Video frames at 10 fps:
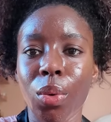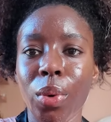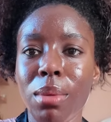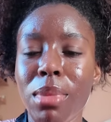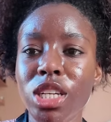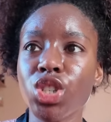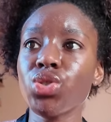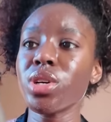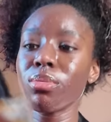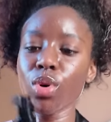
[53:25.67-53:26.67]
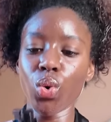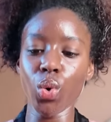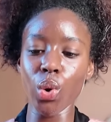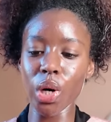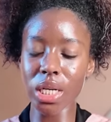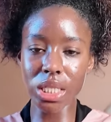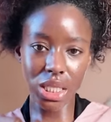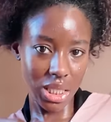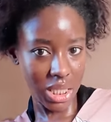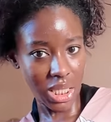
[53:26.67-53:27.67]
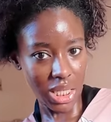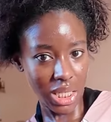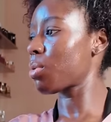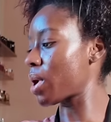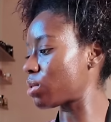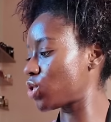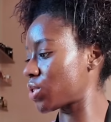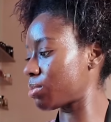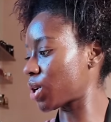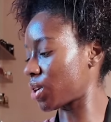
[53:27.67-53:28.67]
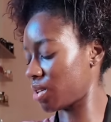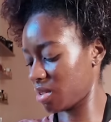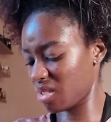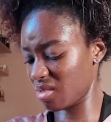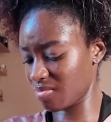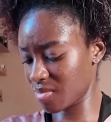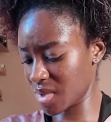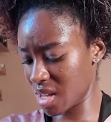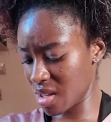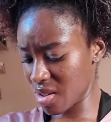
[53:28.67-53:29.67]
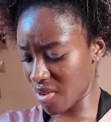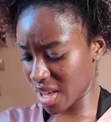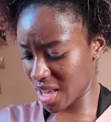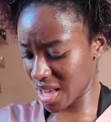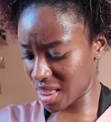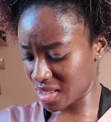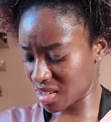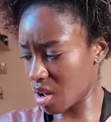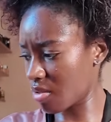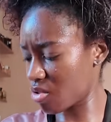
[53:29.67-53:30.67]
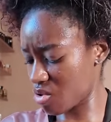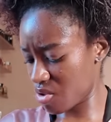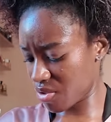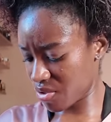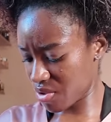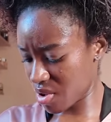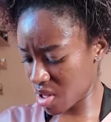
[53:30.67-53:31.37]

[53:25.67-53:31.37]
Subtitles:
with my dream coat, my wild dream coat. If I can get this cover off,